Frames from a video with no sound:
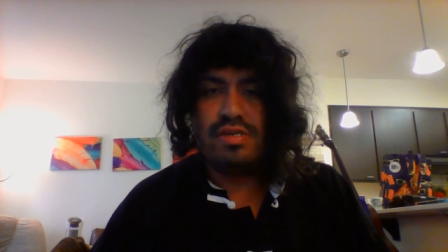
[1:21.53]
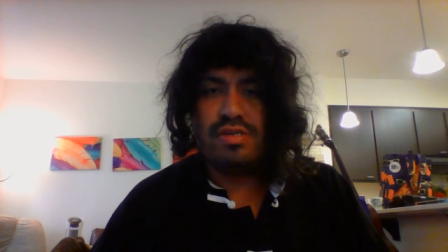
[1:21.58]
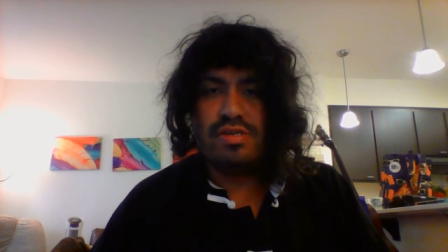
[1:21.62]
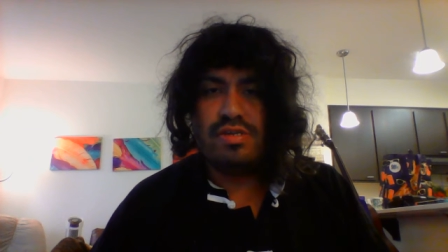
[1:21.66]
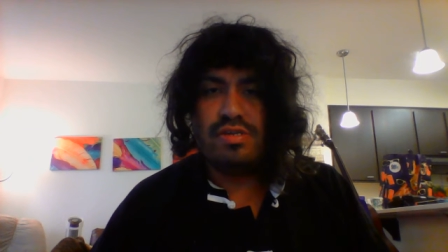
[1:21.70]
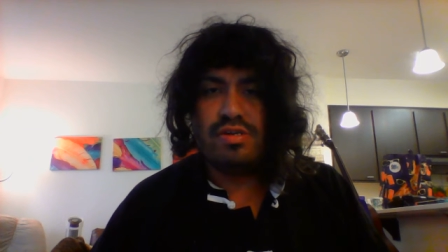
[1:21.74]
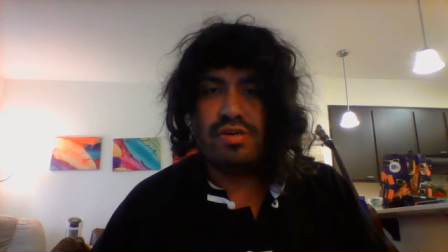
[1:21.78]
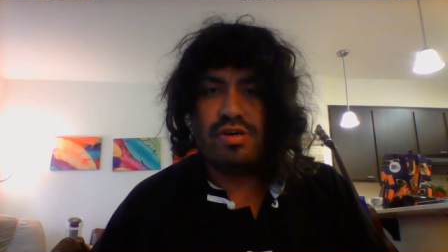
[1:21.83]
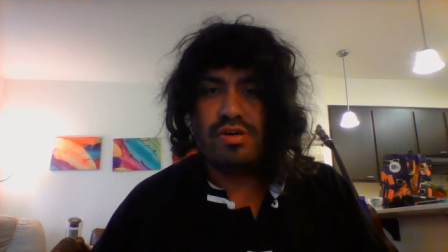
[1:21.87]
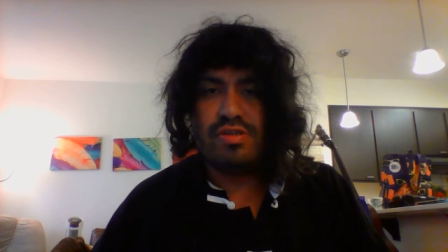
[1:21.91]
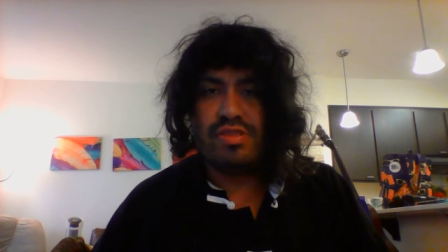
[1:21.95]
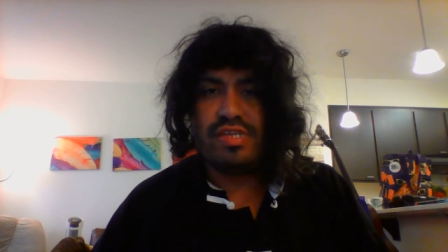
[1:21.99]

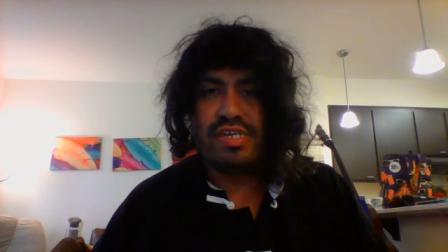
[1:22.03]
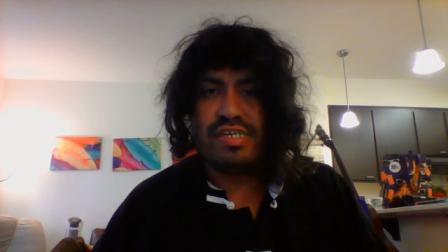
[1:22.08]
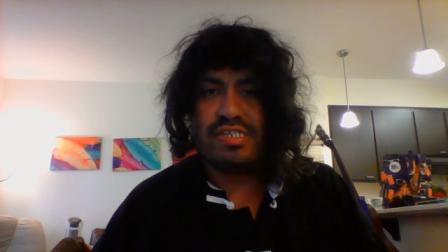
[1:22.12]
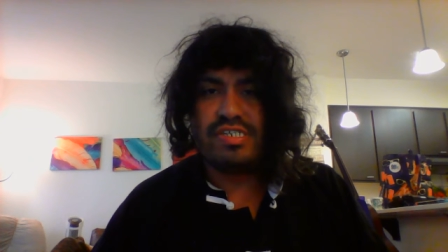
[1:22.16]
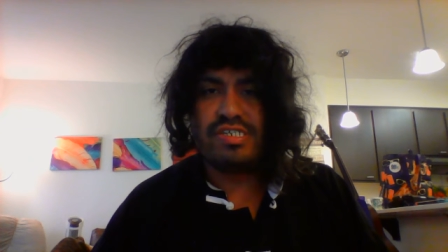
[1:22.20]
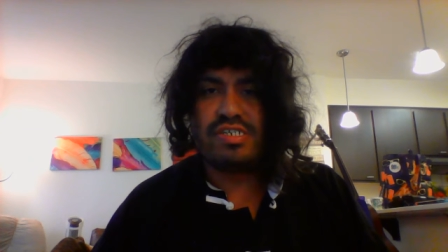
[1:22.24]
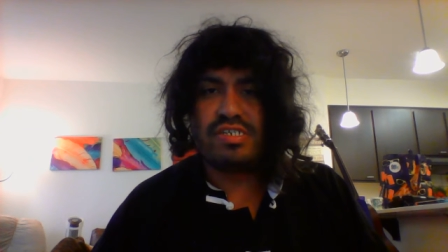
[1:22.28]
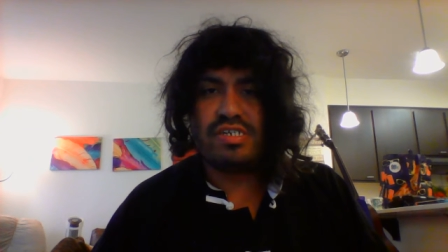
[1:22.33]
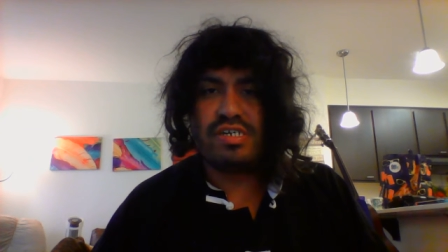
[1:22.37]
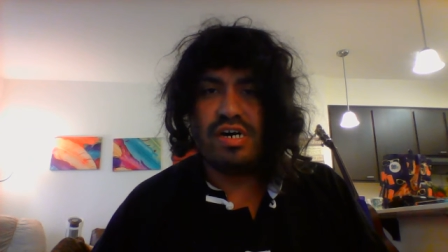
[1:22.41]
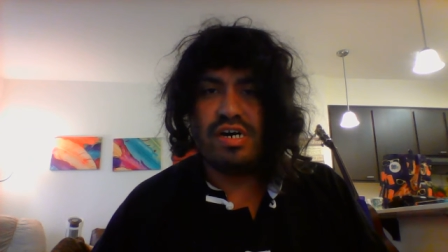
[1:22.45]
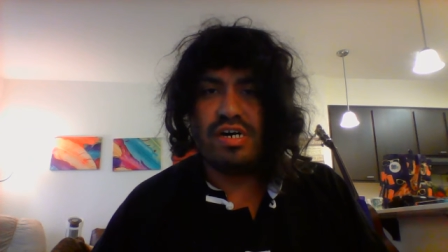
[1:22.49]
You're
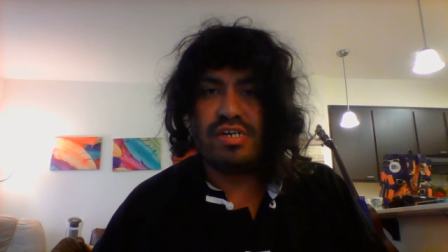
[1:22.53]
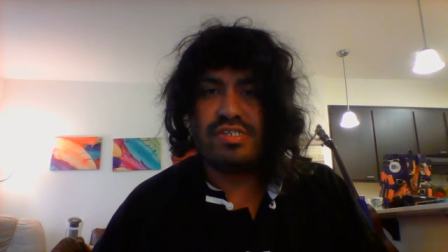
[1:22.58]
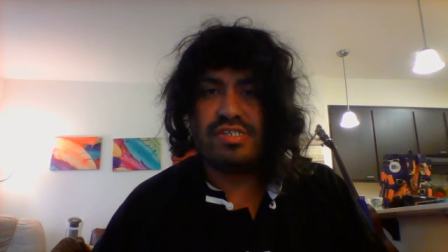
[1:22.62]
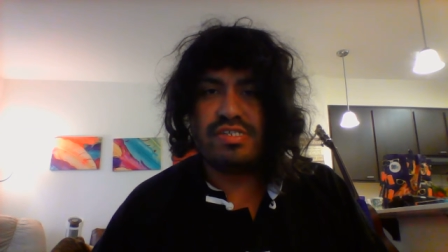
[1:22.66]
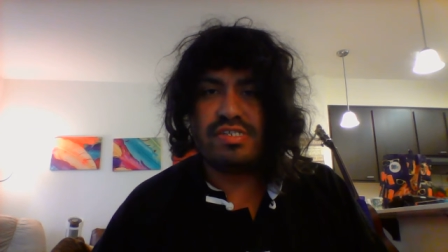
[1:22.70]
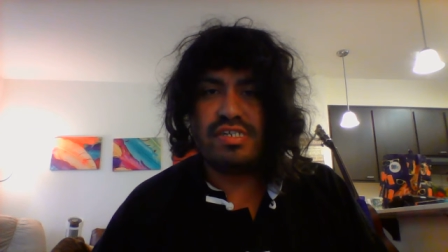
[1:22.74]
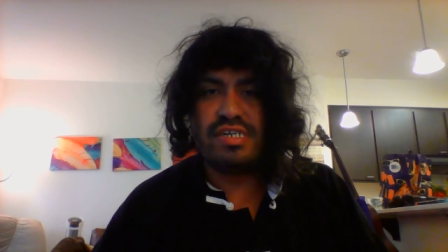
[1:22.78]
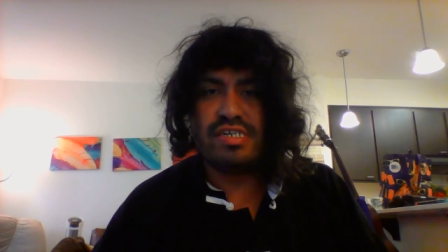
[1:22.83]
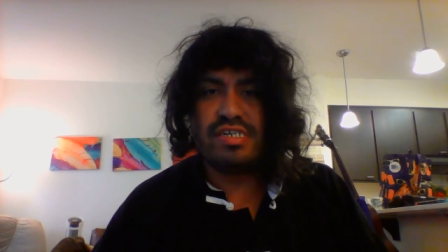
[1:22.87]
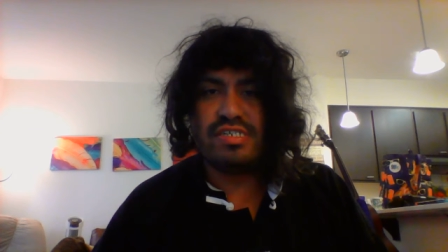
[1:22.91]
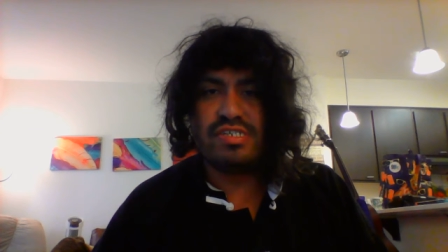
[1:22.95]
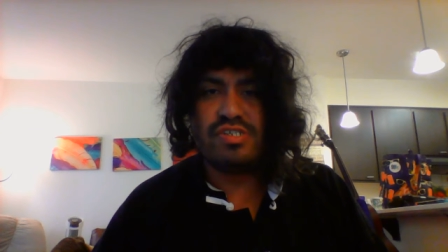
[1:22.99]

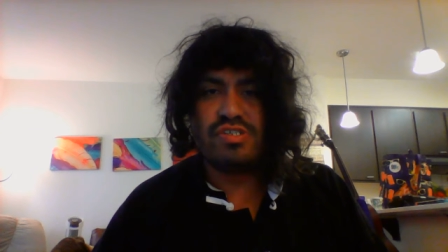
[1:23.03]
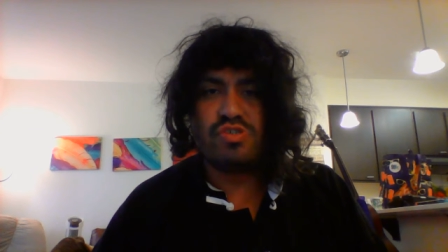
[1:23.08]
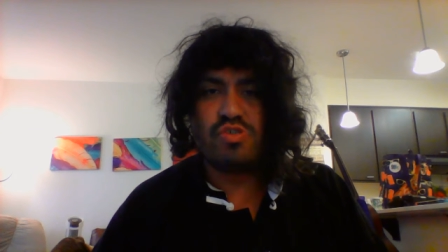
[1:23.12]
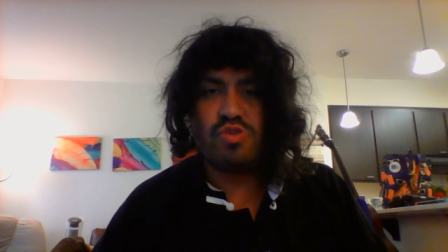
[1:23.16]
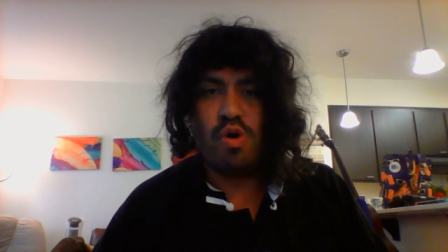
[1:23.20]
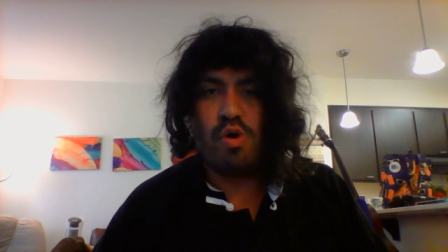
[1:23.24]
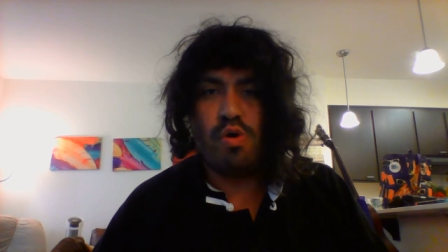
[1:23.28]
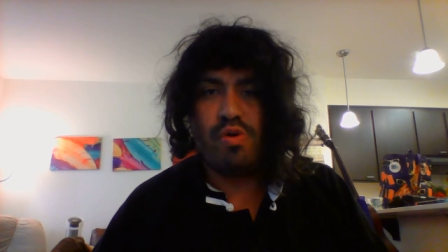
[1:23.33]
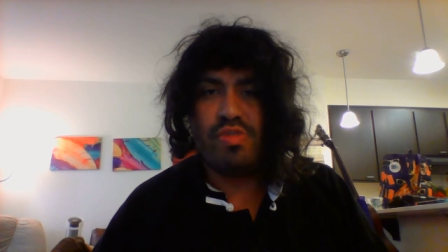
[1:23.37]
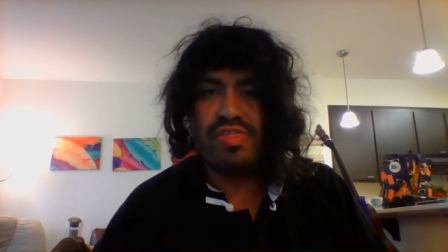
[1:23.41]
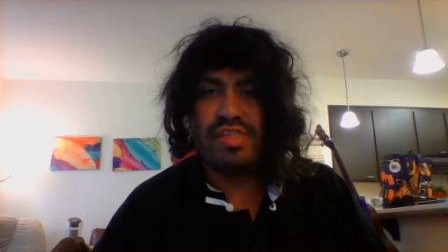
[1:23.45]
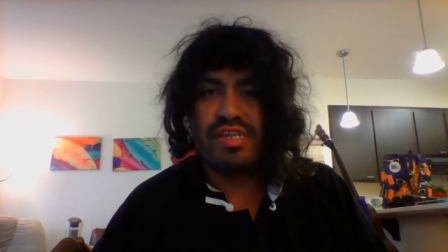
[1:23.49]
disgusting,
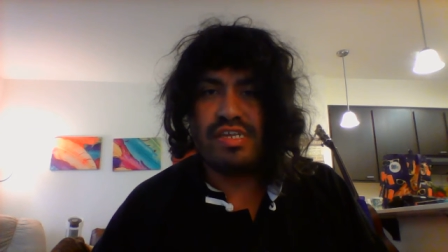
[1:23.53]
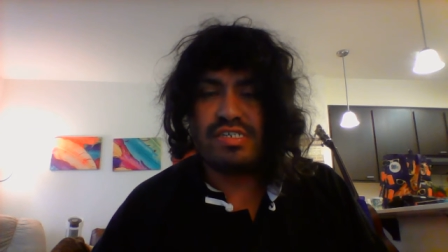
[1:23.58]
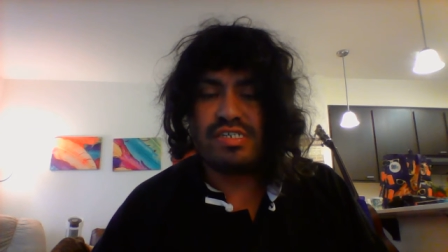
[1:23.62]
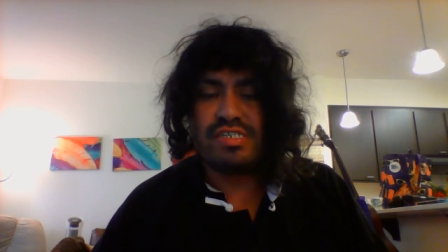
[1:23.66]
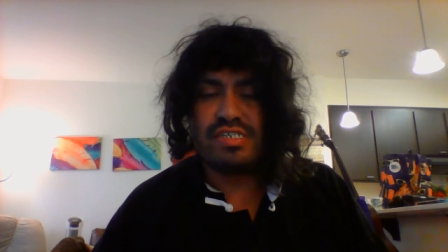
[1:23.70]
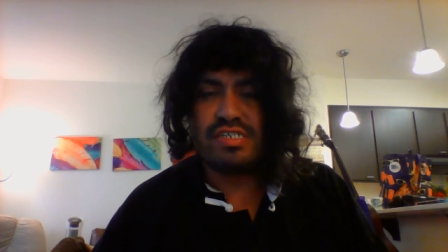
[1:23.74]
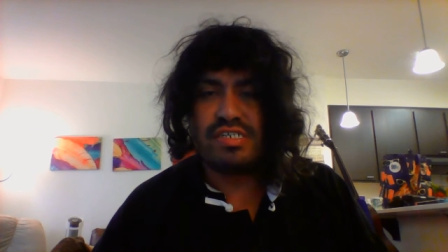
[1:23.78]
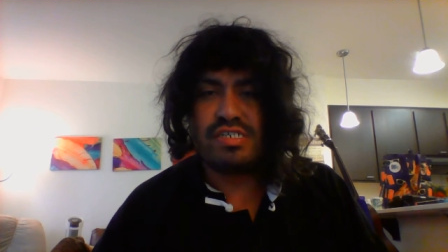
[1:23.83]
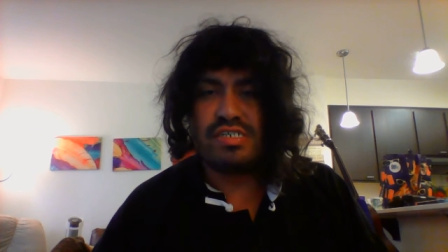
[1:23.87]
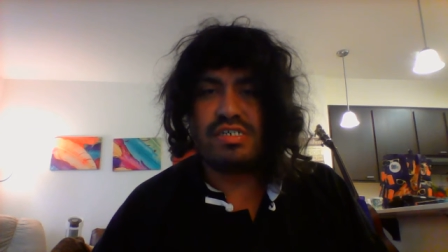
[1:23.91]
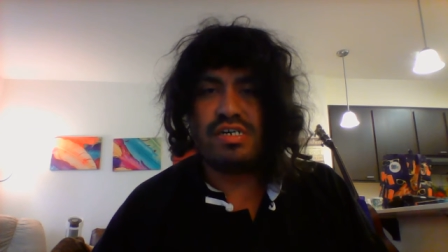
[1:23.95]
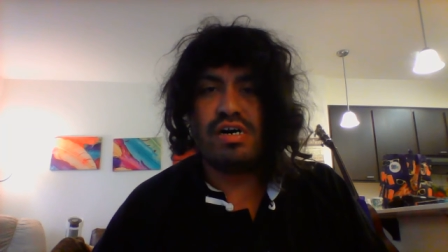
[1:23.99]
so
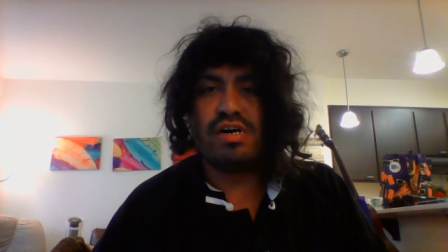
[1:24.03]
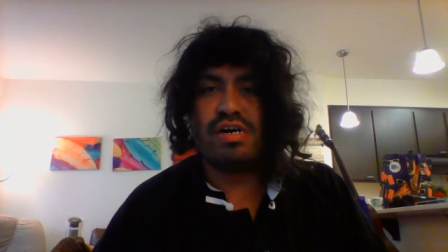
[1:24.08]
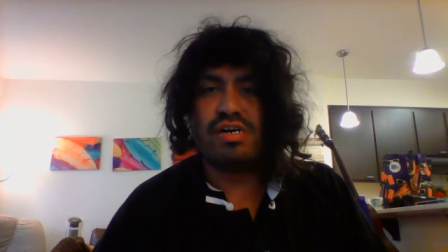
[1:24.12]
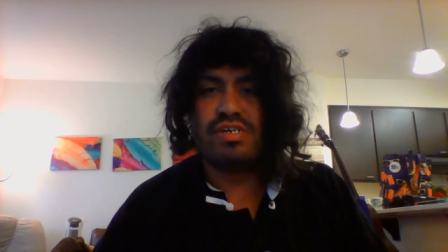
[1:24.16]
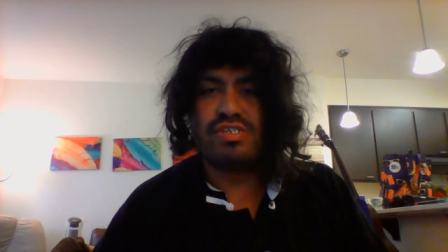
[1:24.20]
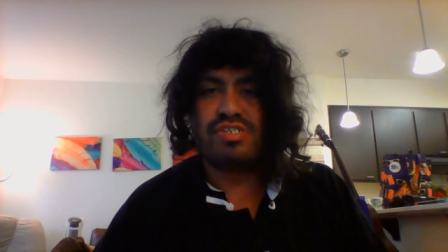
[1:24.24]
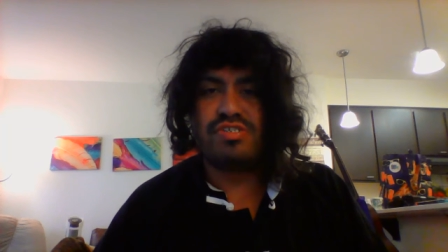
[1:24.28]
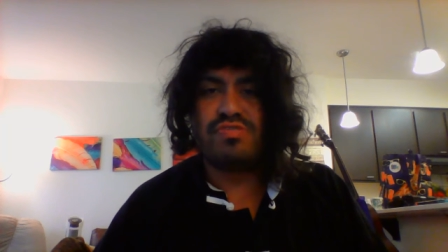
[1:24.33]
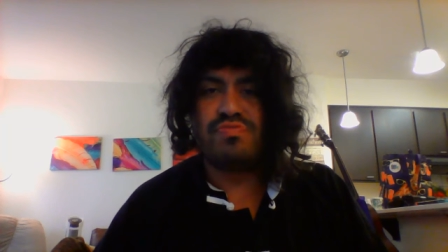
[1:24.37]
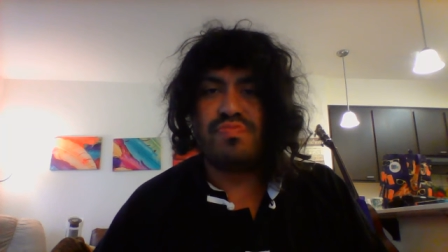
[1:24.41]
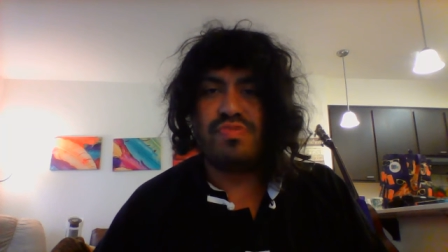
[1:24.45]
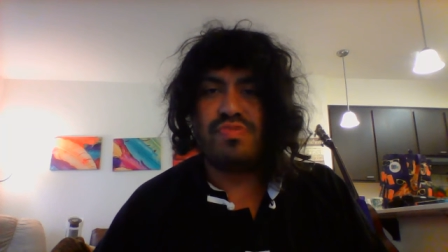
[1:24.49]

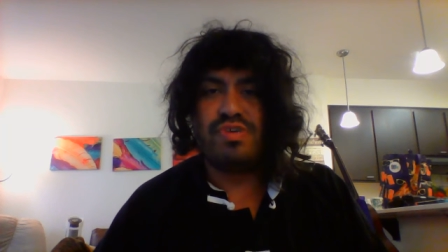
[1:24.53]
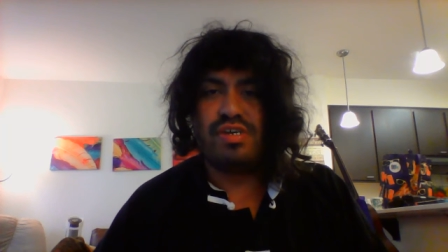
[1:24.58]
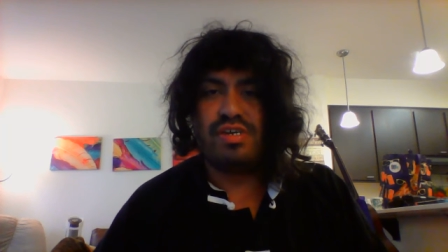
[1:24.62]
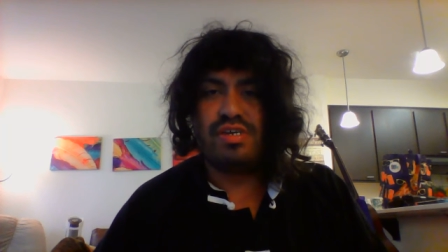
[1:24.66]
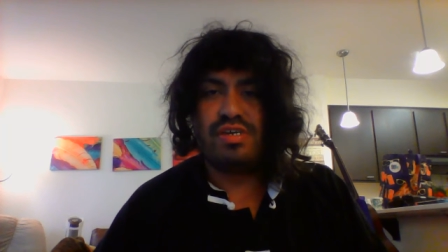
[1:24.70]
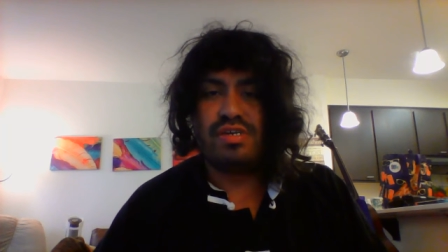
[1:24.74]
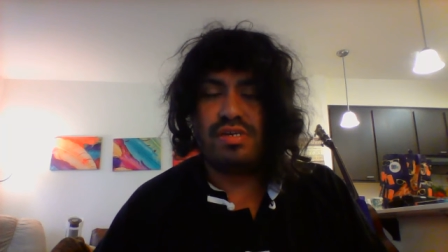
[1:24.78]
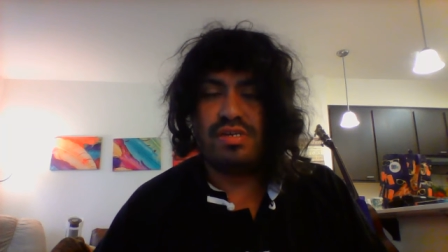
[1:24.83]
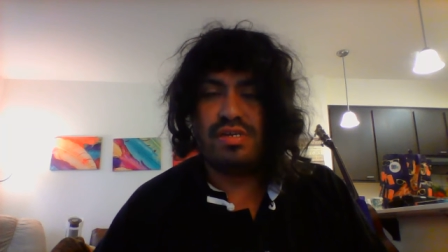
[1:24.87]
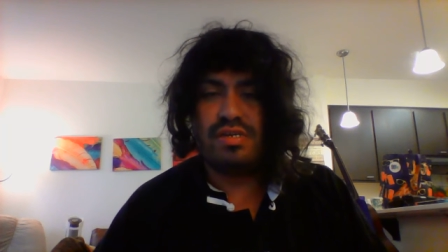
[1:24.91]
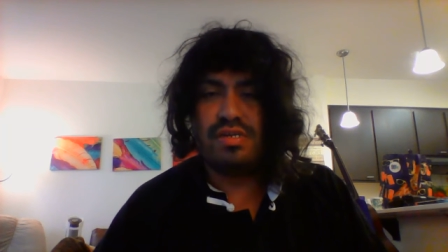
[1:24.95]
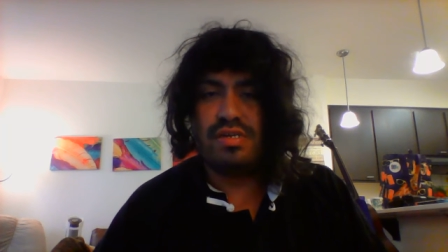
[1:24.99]
disgust
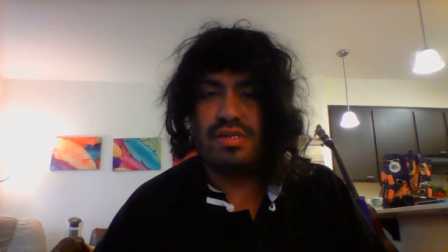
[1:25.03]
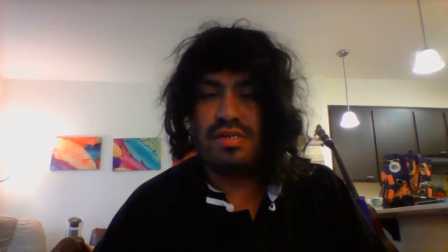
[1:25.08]
me.